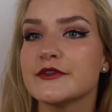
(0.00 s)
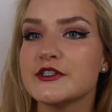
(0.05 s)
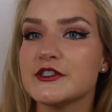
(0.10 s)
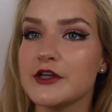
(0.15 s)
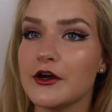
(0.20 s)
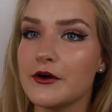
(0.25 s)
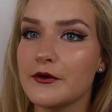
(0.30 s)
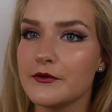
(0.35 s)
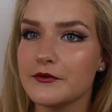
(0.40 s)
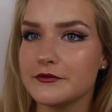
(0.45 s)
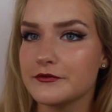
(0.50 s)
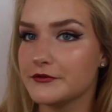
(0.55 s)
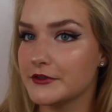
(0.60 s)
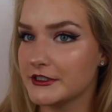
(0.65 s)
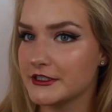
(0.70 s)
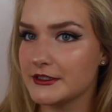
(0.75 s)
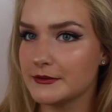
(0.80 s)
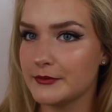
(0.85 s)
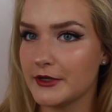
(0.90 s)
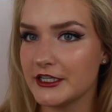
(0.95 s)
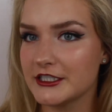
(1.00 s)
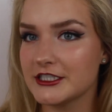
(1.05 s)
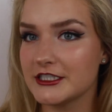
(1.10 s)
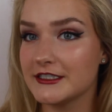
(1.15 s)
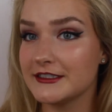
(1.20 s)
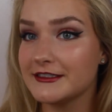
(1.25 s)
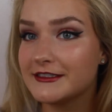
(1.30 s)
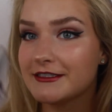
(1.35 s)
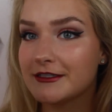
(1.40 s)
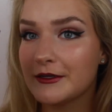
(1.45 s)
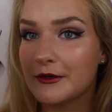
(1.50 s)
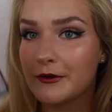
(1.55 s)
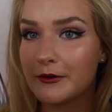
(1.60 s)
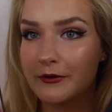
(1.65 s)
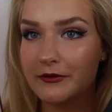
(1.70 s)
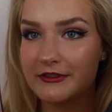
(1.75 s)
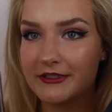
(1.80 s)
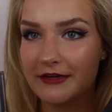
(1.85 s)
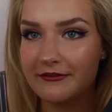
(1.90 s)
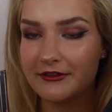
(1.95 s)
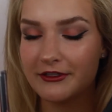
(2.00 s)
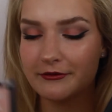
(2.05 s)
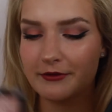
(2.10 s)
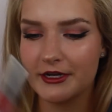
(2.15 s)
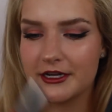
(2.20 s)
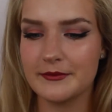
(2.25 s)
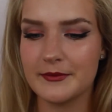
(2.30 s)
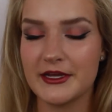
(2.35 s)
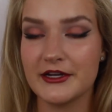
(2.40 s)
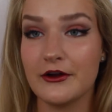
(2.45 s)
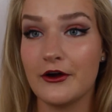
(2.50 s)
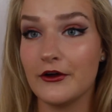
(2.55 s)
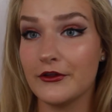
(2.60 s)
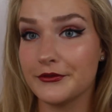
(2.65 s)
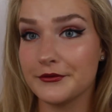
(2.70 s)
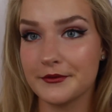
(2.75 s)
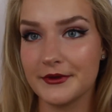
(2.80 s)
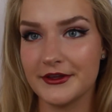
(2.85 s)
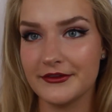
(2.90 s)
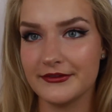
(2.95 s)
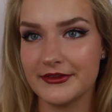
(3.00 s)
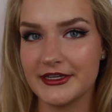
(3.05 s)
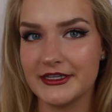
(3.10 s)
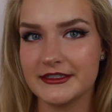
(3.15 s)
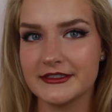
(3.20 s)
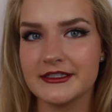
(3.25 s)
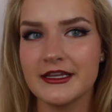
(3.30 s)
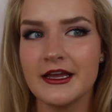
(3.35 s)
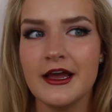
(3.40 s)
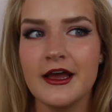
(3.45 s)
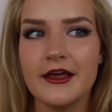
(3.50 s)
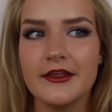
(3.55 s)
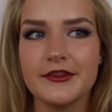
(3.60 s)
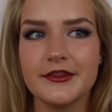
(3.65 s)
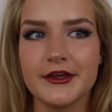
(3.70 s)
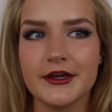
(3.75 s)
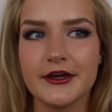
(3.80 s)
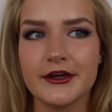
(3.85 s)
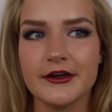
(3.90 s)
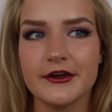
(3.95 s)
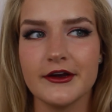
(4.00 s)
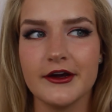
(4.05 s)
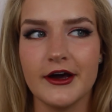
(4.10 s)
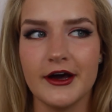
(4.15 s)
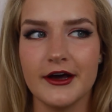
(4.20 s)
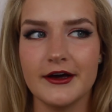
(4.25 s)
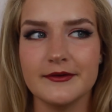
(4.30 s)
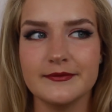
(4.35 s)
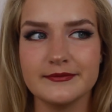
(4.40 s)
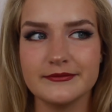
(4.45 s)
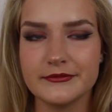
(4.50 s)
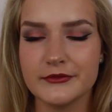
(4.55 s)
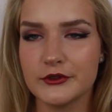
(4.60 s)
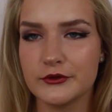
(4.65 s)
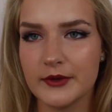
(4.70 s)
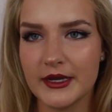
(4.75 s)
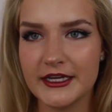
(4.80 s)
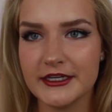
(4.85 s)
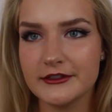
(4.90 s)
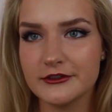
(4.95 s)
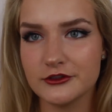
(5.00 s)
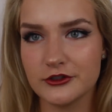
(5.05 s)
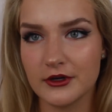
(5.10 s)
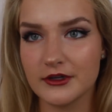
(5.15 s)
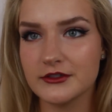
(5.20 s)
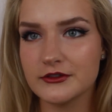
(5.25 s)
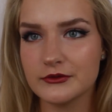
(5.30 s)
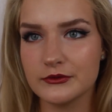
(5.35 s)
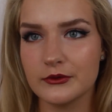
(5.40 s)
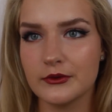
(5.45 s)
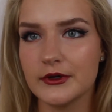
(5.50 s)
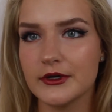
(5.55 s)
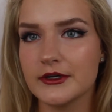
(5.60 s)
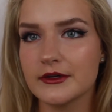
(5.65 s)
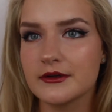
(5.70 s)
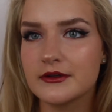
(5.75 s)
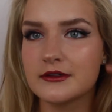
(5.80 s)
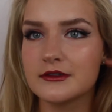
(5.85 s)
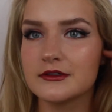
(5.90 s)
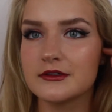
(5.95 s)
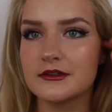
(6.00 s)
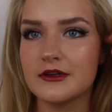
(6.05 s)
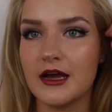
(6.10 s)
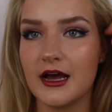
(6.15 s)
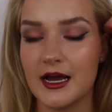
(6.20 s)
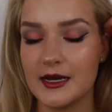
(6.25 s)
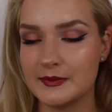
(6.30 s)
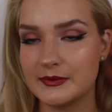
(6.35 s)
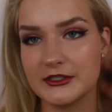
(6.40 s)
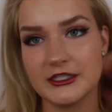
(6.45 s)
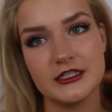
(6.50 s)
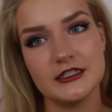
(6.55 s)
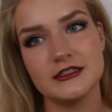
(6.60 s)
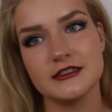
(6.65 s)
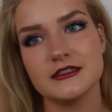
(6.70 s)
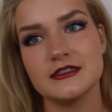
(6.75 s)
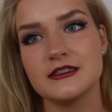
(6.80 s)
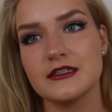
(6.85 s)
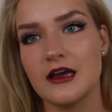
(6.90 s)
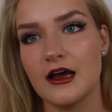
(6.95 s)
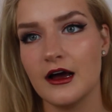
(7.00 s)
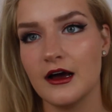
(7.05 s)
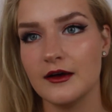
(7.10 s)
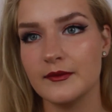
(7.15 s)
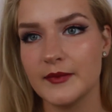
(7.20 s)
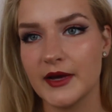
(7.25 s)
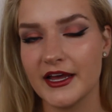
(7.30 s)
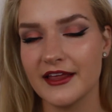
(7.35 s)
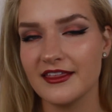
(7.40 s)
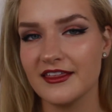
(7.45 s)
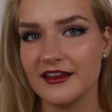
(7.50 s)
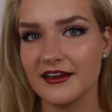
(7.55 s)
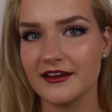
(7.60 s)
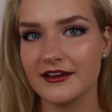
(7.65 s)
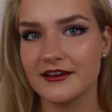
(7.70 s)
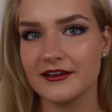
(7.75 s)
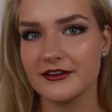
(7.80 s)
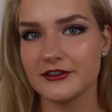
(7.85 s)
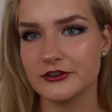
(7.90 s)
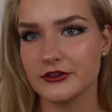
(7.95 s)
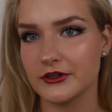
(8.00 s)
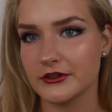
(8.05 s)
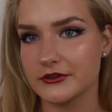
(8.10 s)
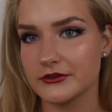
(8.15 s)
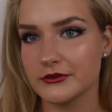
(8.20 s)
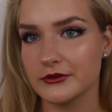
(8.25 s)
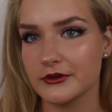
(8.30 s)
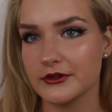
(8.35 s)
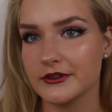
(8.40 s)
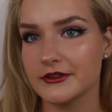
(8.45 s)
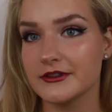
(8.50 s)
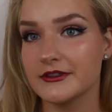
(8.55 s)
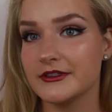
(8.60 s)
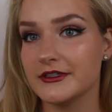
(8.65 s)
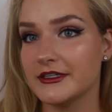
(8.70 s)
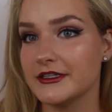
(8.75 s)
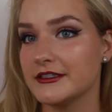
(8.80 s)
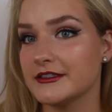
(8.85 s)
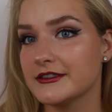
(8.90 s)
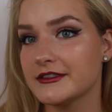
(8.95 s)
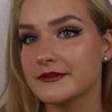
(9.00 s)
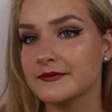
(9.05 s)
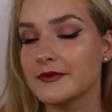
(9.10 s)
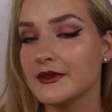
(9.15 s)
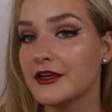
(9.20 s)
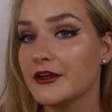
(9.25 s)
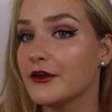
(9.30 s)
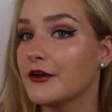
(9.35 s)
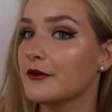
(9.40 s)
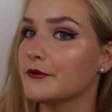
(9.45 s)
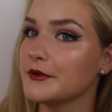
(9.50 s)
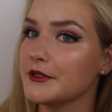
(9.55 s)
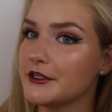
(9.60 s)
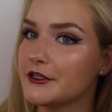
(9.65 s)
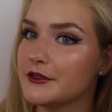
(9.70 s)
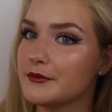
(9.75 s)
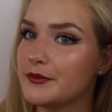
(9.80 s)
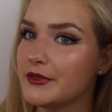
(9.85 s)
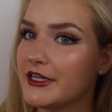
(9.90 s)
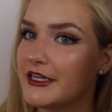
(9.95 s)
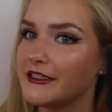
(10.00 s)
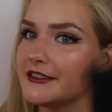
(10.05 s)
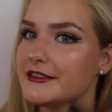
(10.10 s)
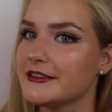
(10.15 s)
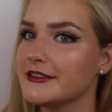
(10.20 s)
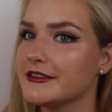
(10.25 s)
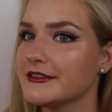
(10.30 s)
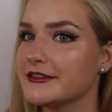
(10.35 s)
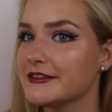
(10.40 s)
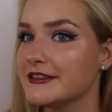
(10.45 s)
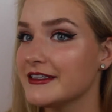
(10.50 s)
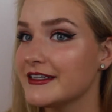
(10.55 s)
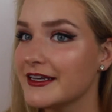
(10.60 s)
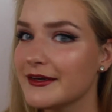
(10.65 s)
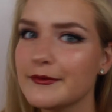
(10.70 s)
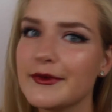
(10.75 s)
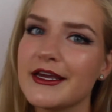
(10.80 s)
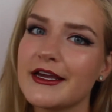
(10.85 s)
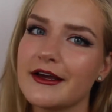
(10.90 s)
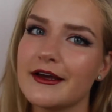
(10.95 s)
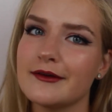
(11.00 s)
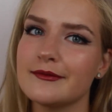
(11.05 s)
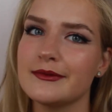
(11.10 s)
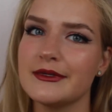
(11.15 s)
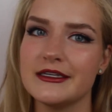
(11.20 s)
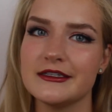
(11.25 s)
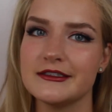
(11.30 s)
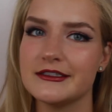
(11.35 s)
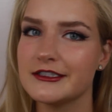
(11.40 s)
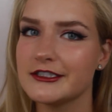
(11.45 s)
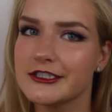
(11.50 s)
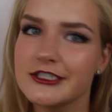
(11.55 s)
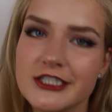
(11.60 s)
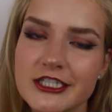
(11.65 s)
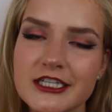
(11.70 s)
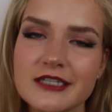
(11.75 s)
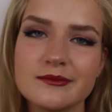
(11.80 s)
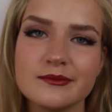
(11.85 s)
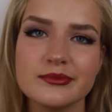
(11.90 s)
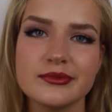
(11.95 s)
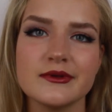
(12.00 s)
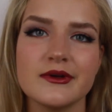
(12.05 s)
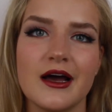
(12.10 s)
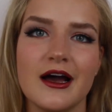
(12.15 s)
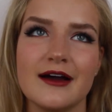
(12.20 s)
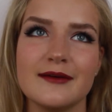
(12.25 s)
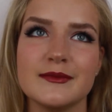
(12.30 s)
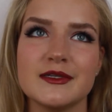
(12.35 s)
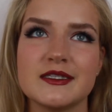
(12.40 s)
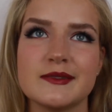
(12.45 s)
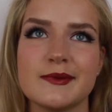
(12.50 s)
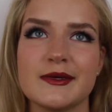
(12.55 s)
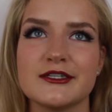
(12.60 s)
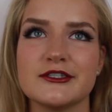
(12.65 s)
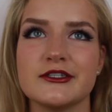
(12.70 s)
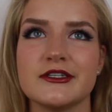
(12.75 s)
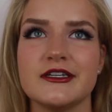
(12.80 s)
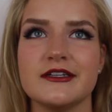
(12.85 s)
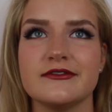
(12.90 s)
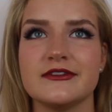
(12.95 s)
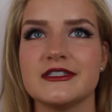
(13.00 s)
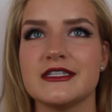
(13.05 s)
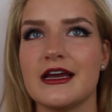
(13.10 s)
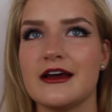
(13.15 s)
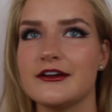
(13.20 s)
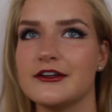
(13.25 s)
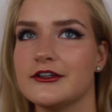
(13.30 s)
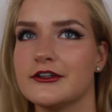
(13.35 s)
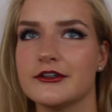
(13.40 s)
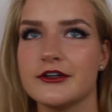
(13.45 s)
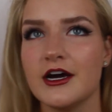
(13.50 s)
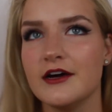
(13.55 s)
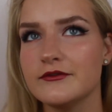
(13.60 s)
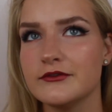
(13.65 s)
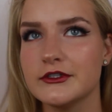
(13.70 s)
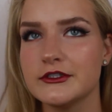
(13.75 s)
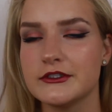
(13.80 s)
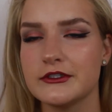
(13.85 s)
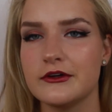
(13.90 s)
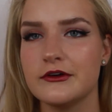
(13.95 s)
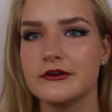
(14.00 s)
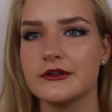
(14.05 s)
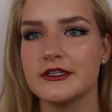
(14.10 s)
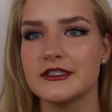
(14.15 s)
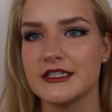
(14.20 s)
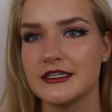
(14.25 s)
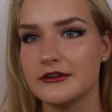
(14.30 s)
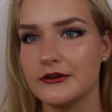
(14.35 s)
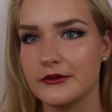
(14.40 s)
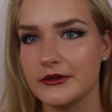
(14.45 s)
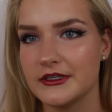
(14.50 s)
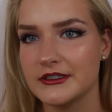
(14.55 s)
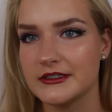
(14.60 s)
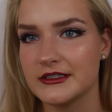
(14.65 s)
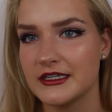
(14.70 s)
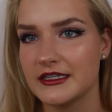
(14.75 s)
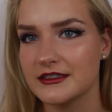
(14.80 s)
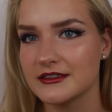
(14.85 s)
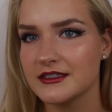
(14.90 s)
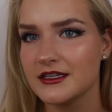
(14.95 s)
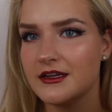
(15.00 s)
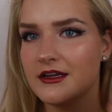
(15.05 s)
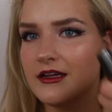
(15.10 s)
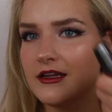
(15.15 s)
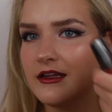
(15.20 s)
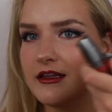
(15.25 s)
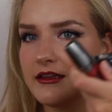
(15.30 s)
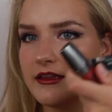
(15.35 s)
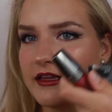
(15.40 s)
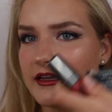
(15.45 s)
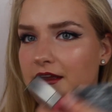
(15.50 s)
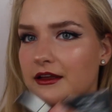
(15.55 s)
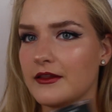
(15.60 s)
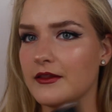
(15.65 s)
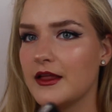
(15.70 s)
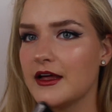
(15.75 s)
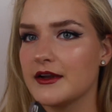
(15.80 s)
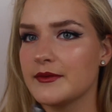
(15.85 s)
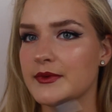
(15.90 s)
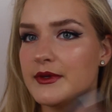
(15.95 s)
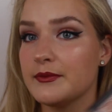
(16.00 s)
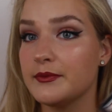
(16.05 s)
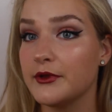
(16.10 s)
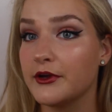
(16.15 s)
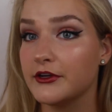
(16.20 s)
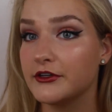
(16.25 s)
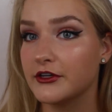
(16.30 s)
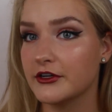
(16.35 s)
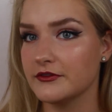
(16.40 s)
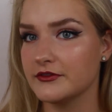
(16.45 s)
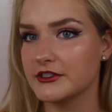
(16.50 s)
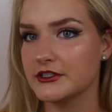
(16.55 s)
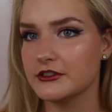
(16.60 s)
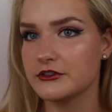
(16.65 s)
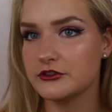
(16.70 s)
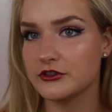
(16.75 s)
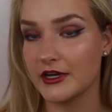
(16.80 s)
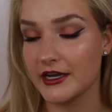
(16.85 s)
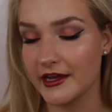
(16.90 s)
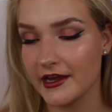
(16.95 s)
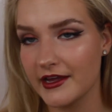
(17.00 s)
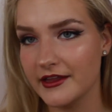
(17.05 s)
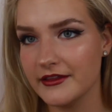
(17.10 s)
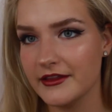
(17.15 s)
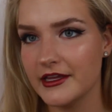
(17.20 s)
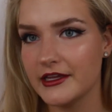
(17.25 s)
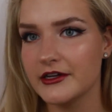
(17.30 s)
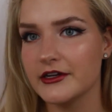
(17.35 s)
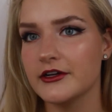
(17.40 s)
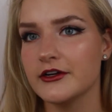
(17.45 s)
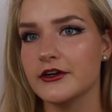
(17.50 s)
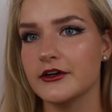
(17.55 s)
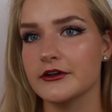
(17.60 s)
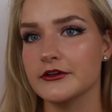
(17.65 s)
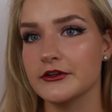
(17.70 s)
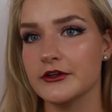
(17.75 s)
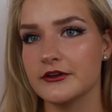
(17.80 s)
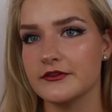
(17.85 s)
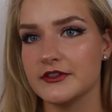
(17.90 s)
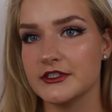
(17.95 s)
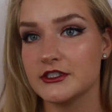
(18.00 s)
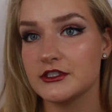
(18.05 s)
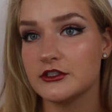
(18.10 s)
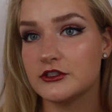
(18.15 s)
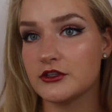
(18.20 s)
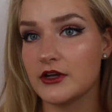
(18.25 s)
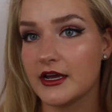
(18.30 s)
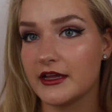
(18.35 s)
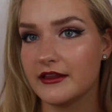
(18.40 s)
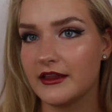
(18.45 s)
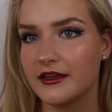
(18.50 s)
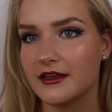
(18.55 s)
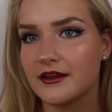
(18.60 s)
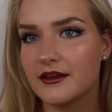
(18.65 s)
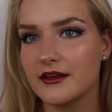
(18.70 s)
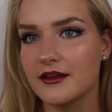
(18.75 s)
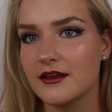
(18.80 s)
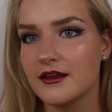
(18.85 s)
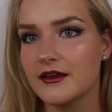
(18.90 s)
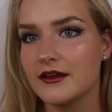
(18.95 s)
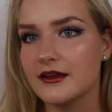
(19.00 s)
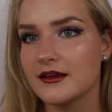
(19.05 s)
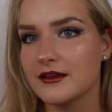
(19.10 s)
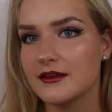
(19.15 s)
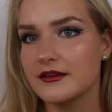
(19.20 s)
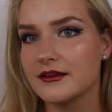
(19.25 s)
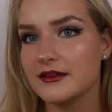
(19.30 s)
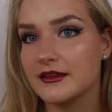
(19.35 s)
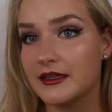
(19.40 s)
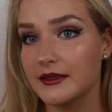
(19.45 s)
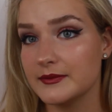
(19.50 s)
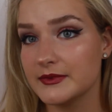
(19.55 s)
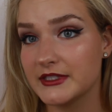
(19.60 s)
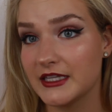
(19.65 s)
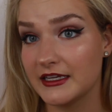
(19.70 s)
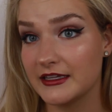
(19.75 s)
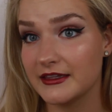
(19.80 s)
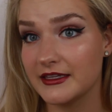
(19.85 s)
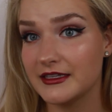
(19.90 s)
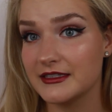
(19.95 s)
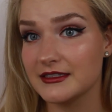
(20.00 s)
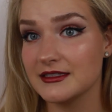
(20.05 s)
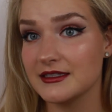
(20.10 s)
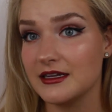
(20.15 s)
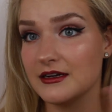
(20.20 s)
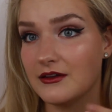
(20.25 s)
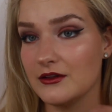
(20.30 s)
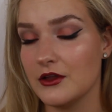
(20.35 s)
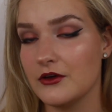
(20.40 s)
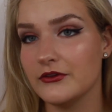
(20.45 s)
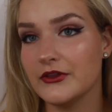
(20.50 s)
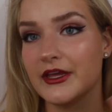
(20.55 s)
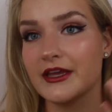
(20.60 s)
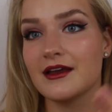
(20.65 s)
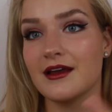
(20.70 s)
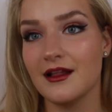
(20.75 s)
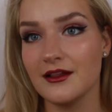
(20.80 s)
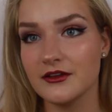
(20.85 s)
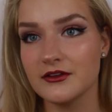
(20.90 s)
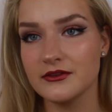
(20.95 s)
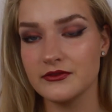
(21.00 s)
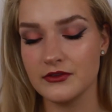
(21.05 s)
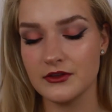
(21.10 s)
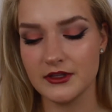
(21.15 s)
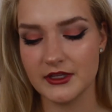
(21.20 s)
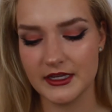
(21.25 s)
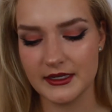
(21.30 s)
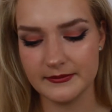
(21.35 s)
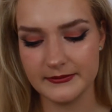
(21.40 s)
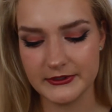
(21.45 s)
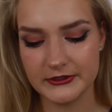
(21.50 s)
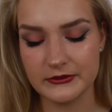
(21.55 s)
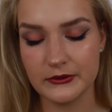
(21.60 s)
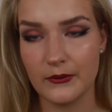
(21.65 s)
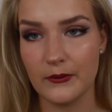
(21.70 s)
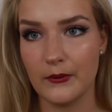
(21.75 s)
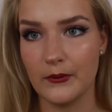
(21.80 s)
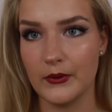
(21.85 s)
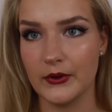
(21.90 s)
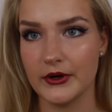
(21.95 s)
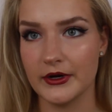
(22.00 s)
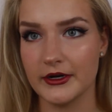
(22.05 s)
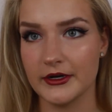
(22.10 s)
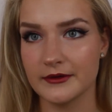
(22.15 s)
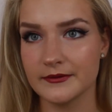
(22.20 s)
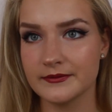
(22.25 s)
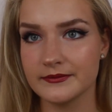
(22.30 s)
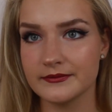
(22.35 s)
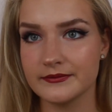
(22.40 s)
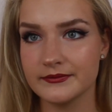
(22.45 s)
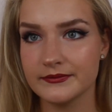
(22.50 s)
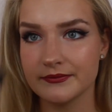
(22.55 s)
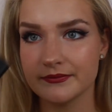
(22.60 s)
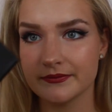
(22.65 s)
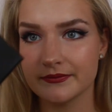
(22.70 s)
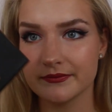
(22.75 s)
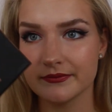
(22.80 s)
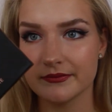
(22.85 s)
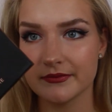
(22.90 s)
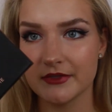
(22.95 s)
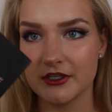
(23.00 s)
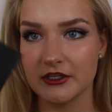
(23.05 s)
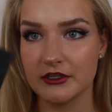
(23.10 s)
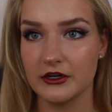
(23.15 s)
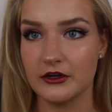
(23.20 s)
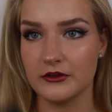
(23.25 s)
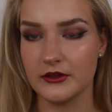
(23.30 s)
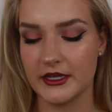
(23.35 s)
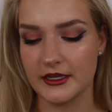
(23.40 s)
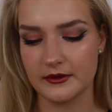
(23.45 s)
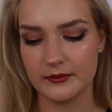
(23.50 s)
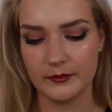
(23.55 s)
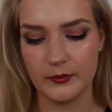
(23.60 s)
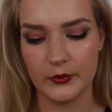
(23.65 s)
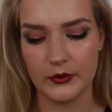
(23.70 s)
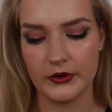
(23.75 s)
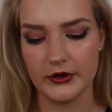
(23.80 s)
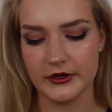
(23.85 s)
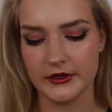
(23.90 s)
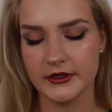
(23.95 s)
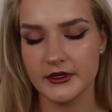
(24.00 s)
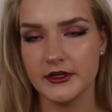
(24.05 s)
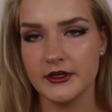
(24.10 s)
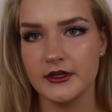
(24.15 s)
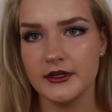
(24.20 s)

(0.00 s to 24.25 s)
So, first impressions, definitely recommend all three of these. They're great drugstore options. I think drugstore is a really good place to get makeup because it's cheap, especially if it's out of your comfort zone, because I know these things, like a lot of people are nervous to try highlighter or nervous to try like lips like this, let alone like colorful lips or, you know, like more